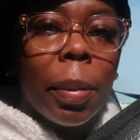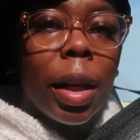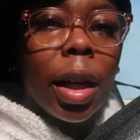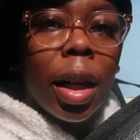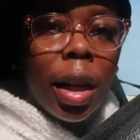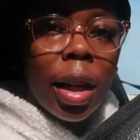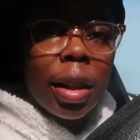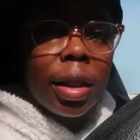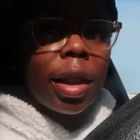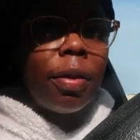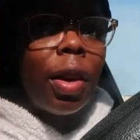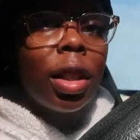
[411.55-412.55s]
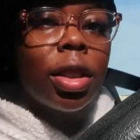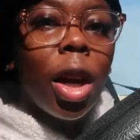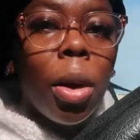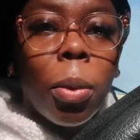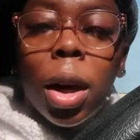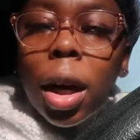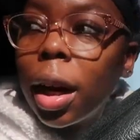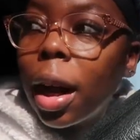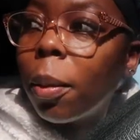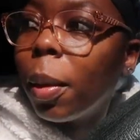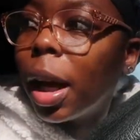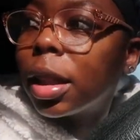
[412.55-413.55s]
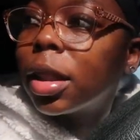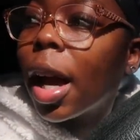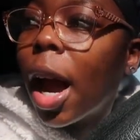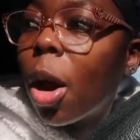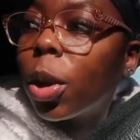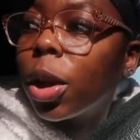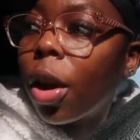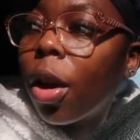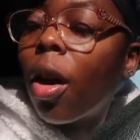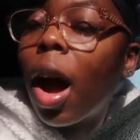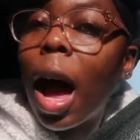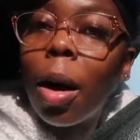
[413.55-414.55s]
because if I start working out past an hour, y'all,